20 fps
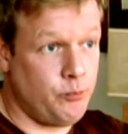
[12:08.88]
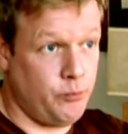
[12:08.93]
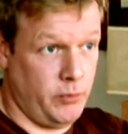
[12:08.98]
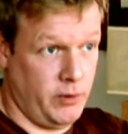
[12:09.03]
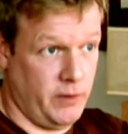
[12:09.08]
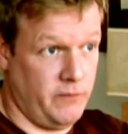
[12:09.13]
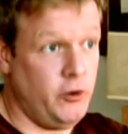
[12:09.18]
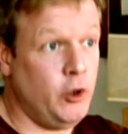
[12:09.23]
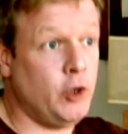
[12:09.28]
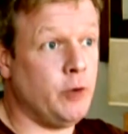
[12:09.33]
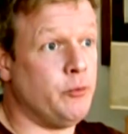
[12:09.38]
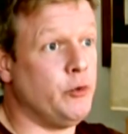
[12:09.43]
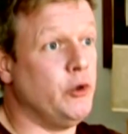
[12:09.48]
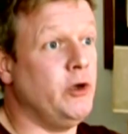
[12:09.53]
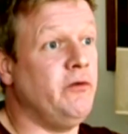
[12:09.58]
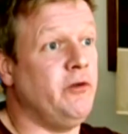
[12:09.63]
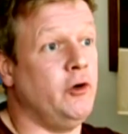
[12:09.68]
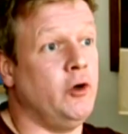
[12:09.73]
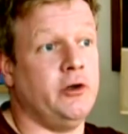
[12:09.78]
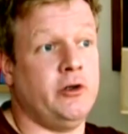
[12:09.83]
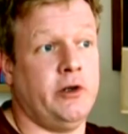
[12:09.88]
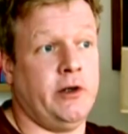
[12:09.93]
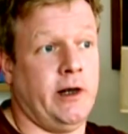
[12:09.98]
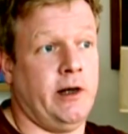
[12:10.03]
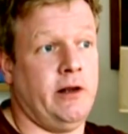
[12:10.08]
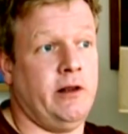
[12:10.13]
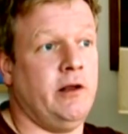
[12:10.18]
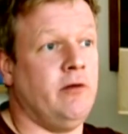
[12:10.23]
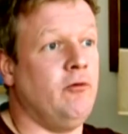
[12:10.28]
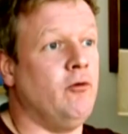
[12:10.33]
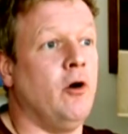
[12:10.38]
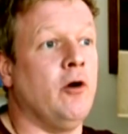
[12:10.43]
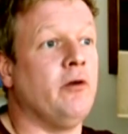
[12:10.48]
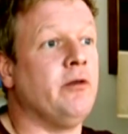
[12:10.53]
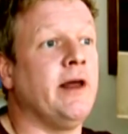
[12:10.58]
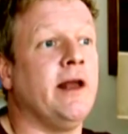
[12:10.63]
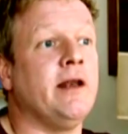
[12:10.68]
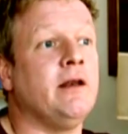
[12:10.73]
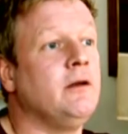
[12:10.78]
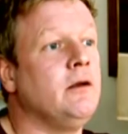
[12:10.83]
if you can prove you're not doing anything wrong,
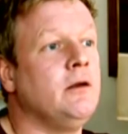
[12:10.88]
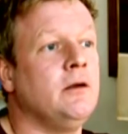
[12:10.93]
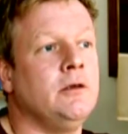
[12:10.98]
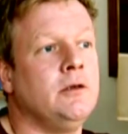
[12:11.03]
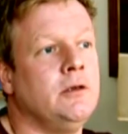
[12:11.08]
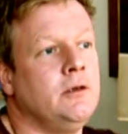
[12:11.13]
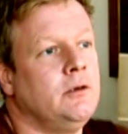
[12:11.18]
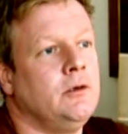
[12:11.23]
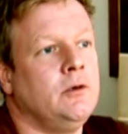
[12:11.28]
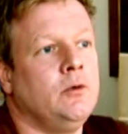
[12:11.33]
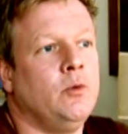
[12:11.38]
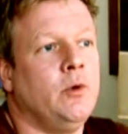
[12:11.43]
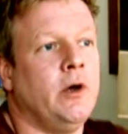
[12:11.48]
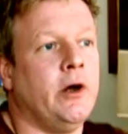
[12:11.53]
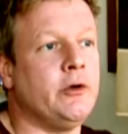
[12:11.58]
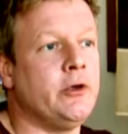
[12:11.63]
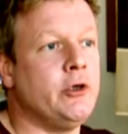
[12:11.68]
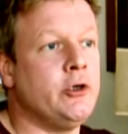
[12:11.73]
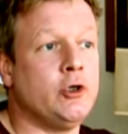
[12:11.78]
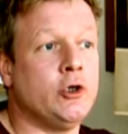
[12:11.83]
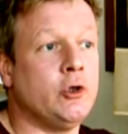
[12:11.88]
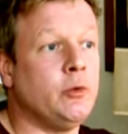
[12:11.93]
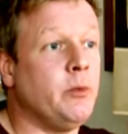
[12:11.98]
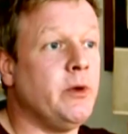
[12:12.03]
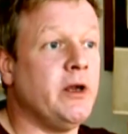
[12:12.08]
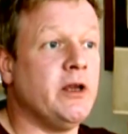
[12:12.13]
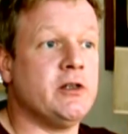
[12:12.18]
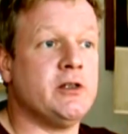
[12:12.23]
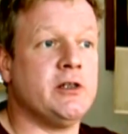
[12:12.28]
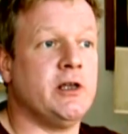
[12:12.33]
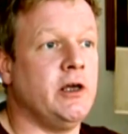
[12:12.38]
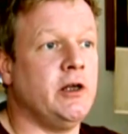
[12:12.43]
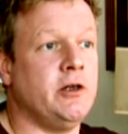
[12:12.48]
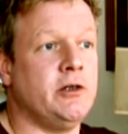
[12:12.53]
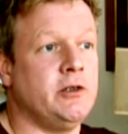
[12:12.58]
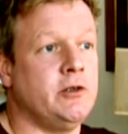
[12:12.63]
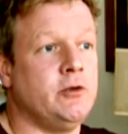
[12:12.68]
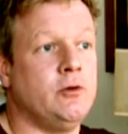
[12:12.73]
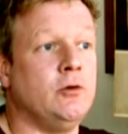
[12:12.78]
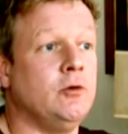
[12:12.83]
then, well, you shouldn't be
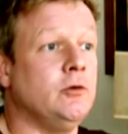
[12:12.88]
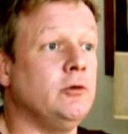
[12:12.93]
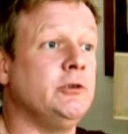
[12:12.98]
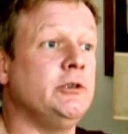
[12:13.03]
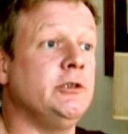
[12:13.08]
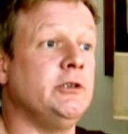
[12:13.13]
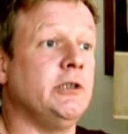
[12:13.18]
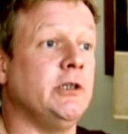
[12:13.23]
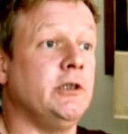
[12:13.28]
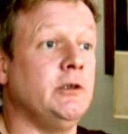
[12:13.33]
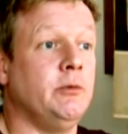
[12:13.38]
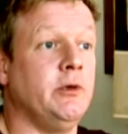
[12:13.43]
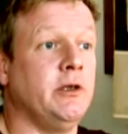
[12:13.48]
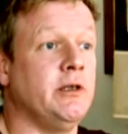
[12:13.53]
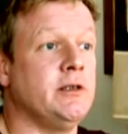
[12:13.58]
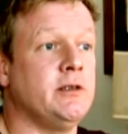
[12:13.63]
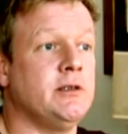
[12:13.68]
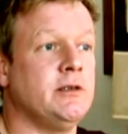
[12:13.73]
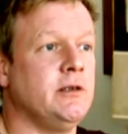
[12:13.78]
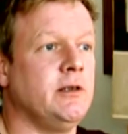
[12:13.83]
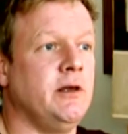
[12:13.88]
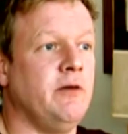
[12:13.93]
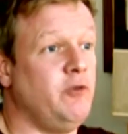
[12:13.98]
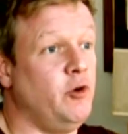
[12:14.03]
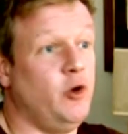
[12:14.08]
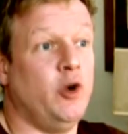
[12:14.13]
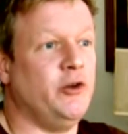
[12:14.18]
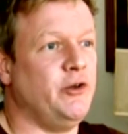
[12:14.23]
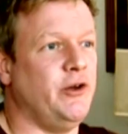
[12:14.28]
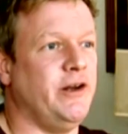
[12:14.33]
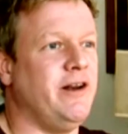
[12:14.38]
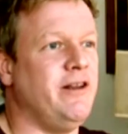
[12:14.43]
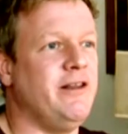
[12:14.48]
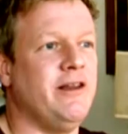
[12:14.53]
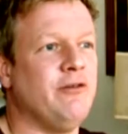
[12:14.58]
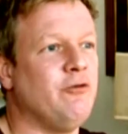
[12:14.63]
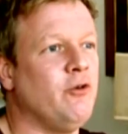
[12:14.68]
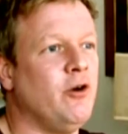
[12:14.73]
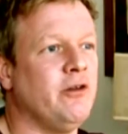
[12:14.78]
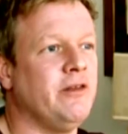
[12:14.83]
concerned at all, should you? Because if you're not doing
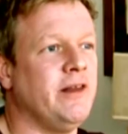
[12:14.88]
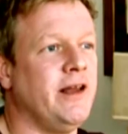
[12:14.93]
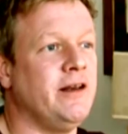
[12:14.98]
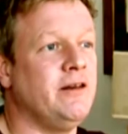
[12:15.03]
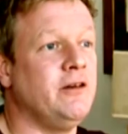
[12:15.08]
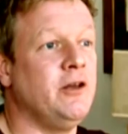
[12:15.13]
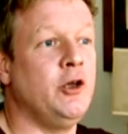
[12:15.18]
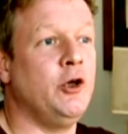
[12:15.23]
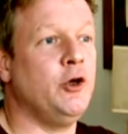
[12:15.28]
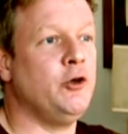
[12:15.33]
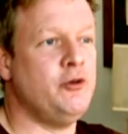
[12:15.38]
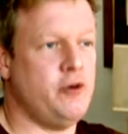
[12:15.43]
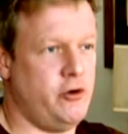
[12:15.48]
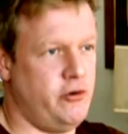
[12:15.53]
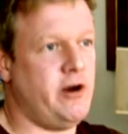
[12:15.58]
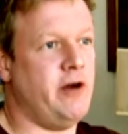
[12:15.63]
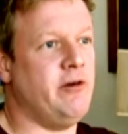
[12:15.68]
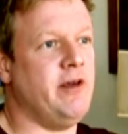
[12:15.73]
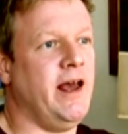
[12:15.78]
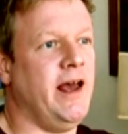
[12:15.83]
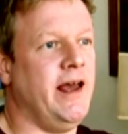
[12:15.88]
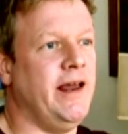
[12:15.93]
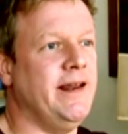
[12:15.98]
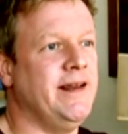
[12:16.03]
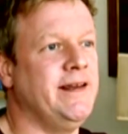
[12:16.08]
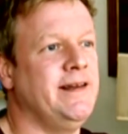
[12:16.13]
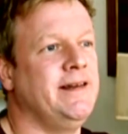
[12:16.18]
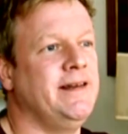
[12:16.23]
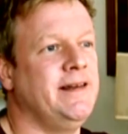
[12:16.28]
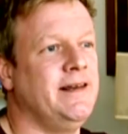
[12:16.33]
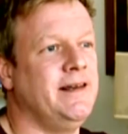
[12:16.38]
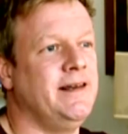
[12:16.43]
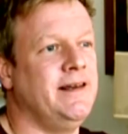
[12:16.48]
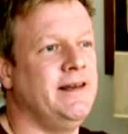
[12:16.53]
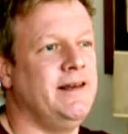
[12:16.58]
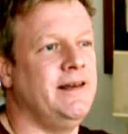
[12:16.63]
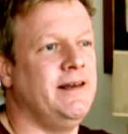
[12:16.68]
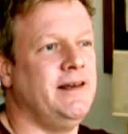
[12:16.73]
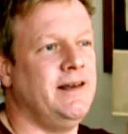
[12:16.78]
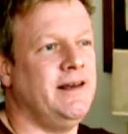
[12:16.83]
anything wrong, then you're okay.
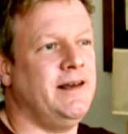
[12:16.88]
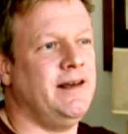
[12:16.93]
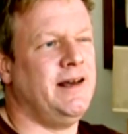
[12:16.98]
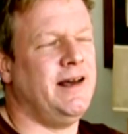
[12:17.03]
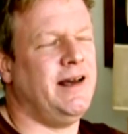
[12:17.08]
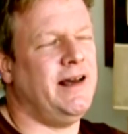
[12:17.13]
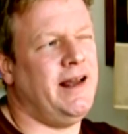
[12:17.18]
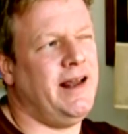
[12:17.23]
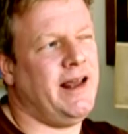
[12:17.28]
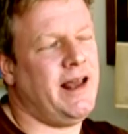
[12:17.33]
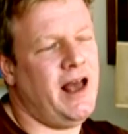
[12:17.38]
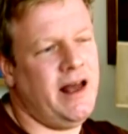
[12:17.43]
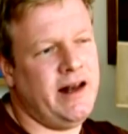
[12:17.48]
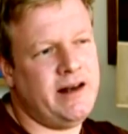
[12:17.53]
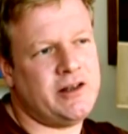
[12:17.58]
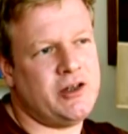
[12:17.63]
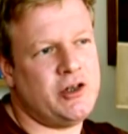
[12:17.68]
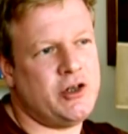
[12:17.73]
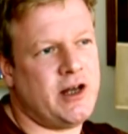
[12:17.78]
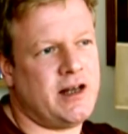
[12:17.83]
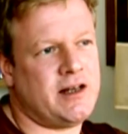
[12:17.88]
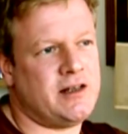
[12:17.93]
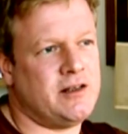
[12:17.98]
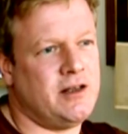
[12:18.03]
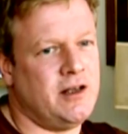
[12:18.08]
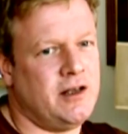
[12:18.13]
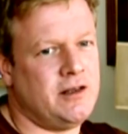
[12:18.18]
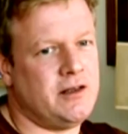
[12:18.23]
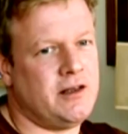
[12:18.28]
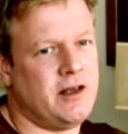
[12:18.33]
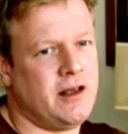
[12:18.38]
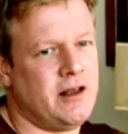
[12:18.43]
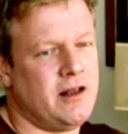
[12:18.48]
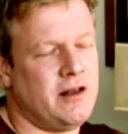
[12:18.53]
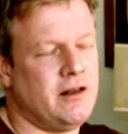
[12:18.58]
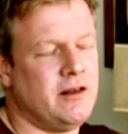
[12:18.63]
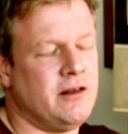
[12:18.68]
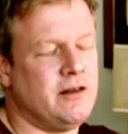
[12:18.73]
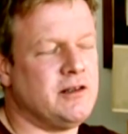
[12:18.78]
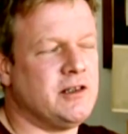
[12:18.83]
It kind of suggests that the
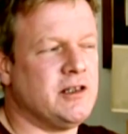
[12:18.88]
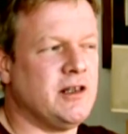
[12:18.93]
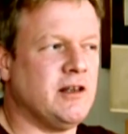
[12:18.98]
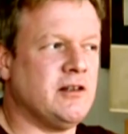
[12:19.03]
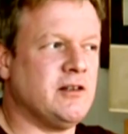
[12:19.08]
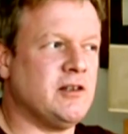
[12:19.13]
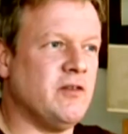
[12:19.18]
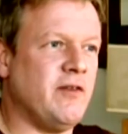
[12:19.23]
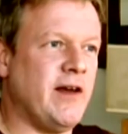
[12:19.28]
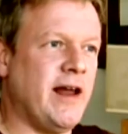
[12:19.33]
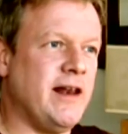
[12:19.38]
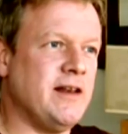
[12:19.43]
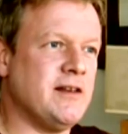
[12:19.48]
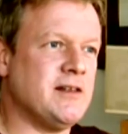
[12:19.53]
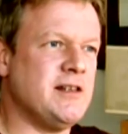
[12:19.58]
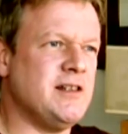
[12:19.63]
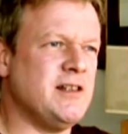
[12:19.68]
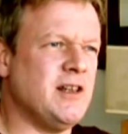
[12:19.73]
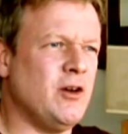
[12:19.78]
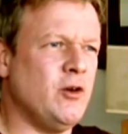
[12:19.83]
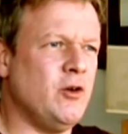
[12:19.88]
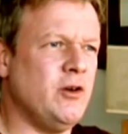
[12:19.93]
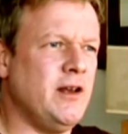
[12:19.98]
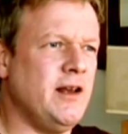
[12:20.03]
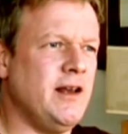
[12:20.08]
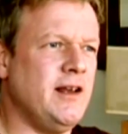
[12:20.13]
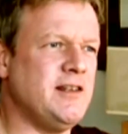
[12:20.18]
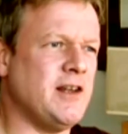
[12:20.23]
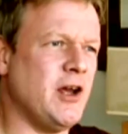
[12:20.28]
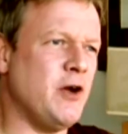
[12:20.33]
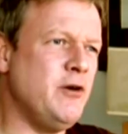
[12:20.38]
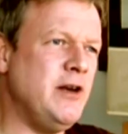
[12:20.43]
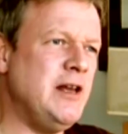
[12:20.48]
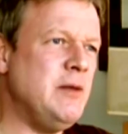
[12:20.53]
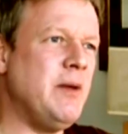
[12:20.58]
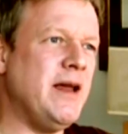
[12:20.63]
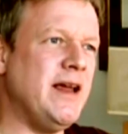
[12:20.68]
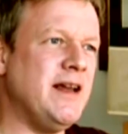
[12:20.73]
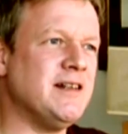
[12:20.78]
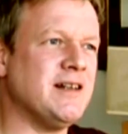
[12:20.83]
surveillance is only
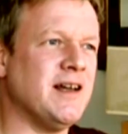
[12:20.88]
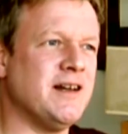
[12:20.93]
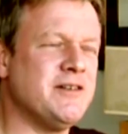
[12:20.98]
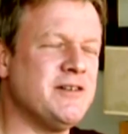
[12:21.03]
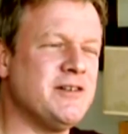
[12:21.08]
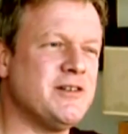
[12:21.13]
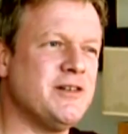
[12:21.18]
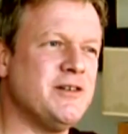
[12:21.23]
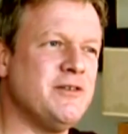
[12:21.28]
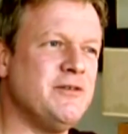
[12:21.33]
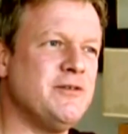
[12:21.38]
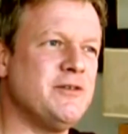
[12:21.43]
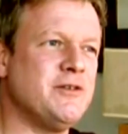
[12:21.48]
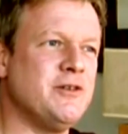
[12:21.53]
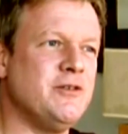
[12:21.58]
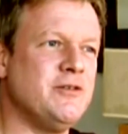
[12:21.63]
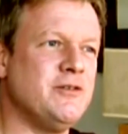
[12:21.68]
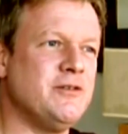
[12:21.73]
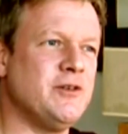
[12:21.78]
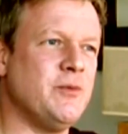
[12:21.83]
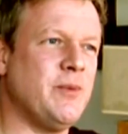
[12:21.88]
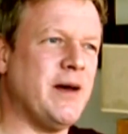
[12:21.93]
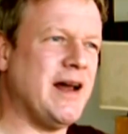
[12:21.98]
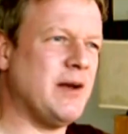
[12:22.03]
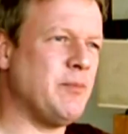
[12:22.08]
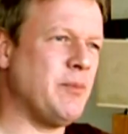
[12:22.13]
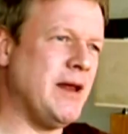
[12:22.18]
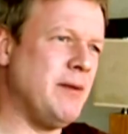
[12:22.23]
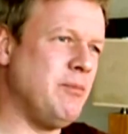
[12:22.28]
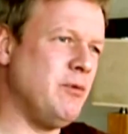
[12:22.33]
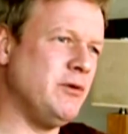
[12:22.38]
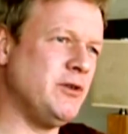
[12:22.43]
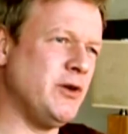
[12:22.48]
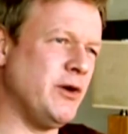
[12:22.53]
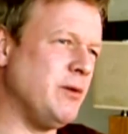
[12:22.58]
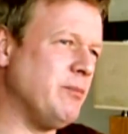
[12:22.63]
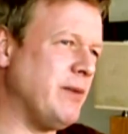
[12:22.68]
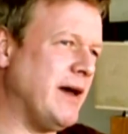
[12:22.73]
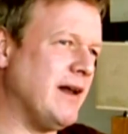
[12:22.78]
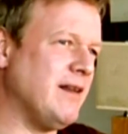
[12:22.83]
being done to bad people
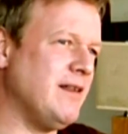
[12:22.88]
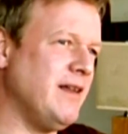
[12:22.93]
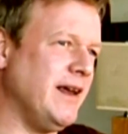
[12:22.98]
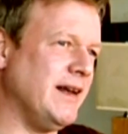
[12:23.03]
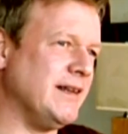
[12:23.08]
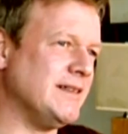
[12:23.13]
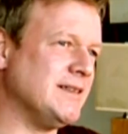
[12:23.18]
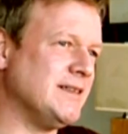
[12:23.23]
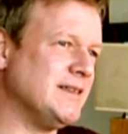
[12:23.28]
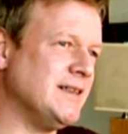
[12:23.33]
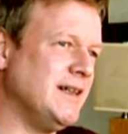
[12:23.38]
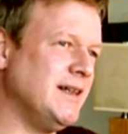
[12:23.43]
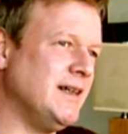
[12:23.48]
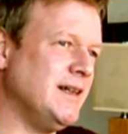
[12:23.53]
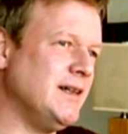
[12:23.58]
doing bad things.